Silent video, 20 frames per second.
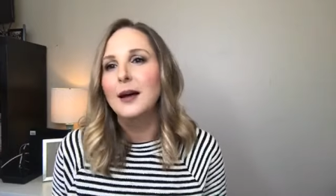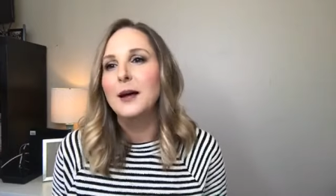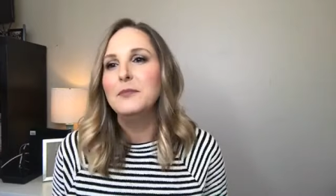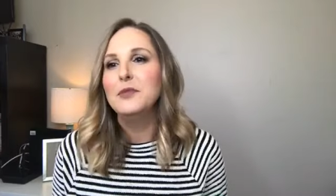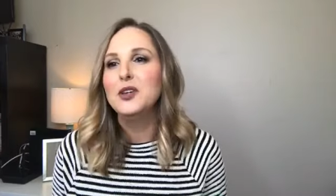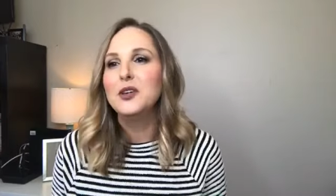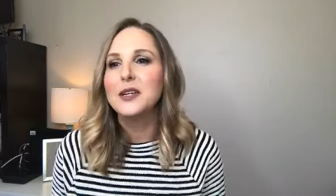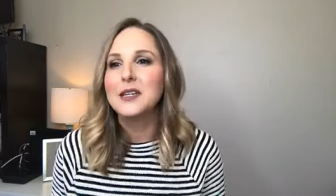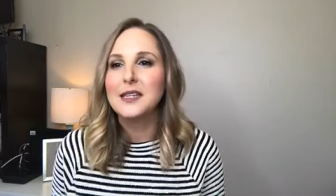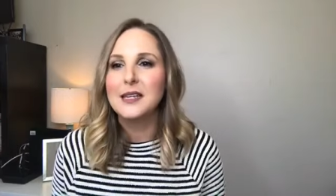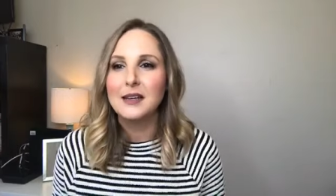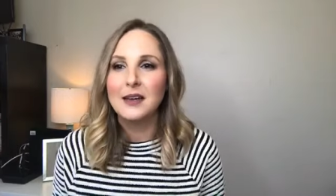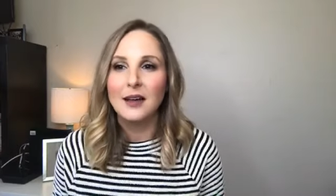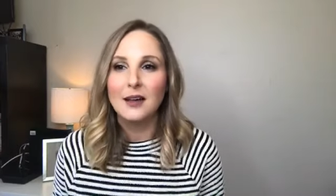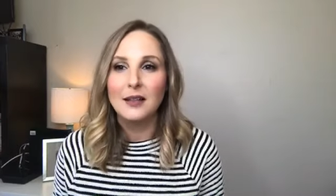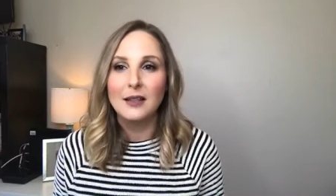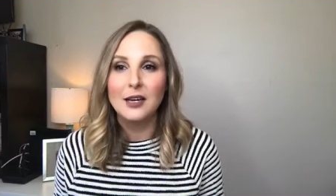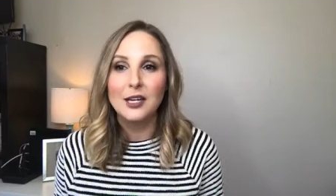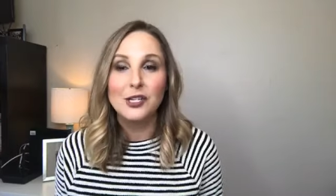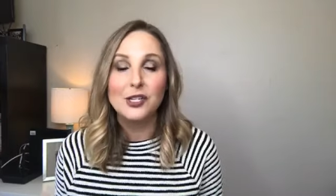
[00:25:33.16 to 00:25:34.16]
You could
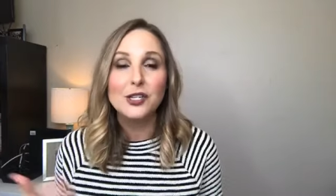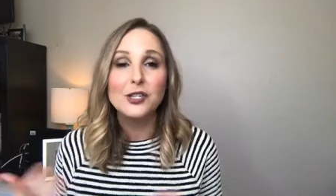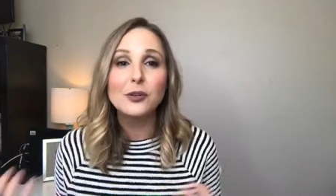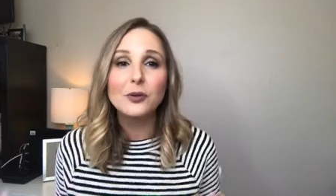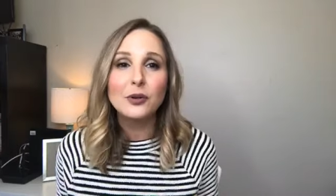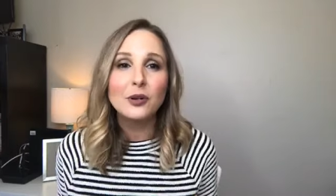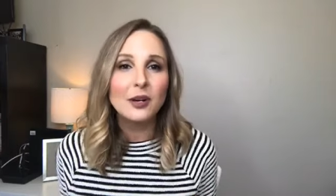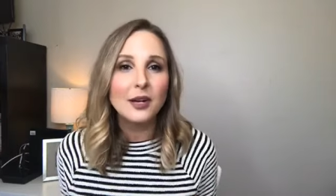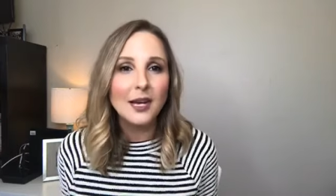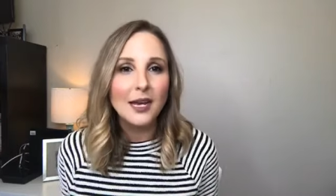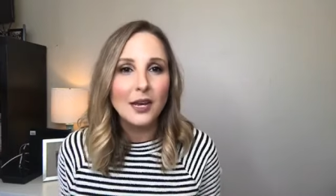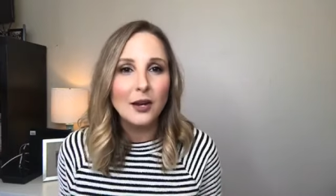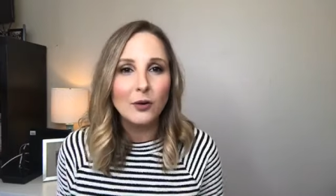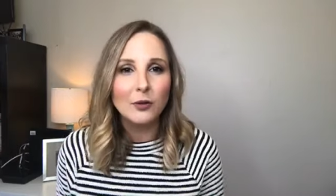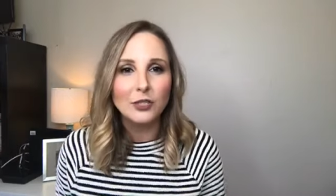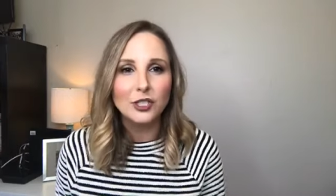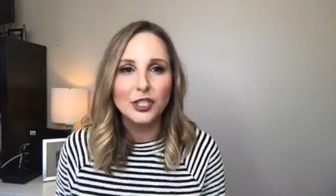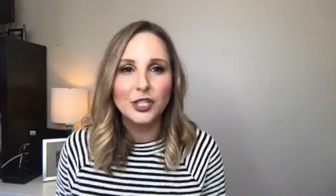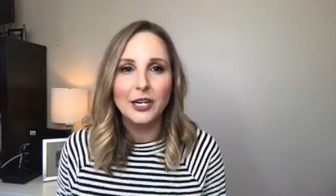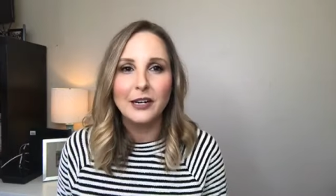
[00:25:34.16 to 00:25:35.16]
tell a story
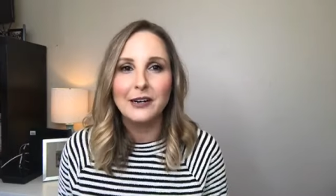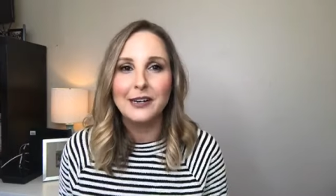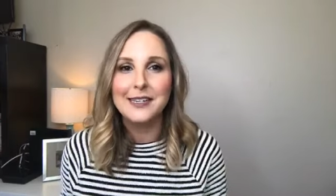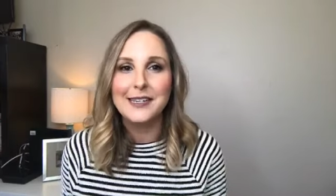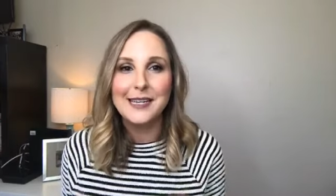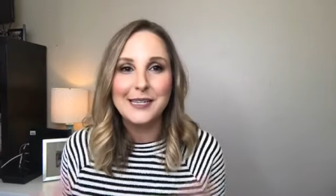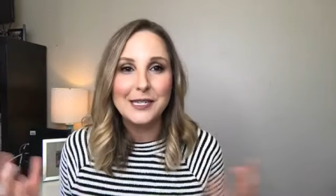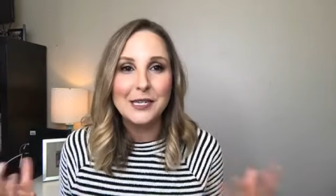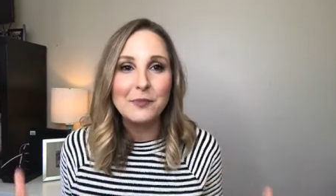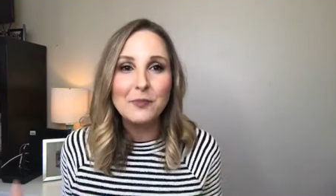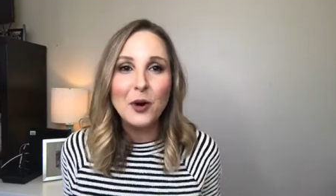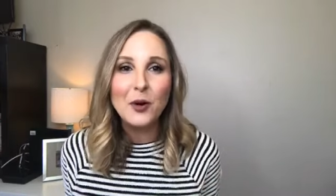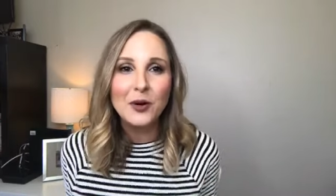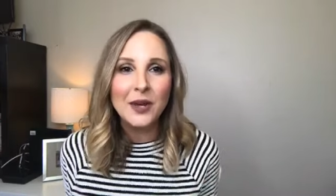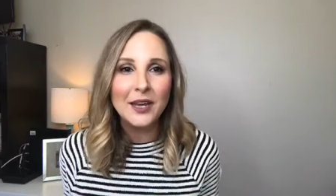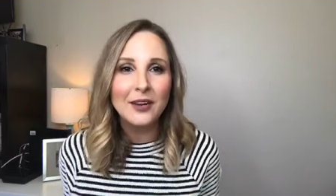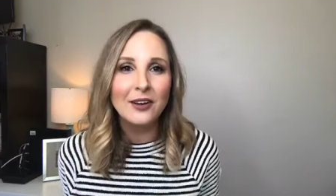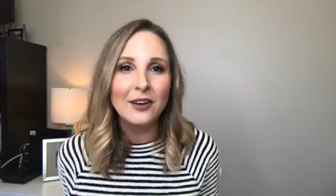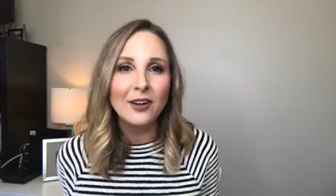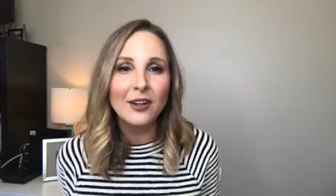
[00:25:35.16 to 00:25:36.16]
or share a
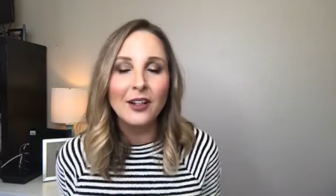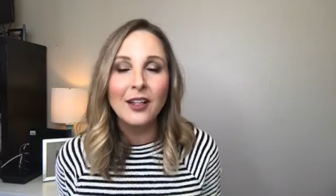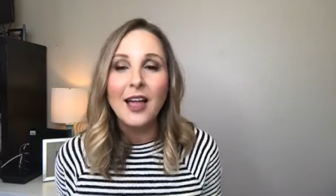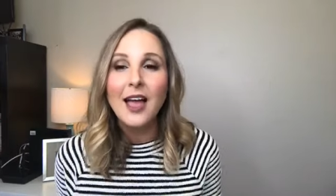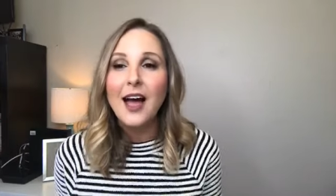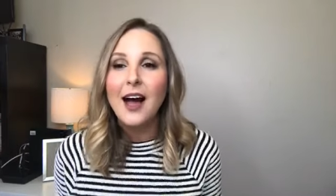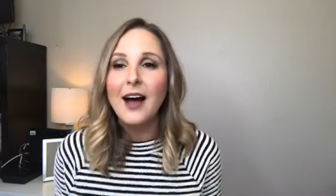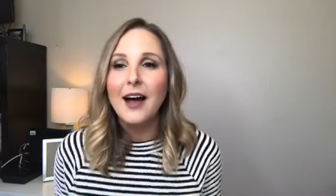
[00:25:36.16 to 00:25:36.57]
testimonial,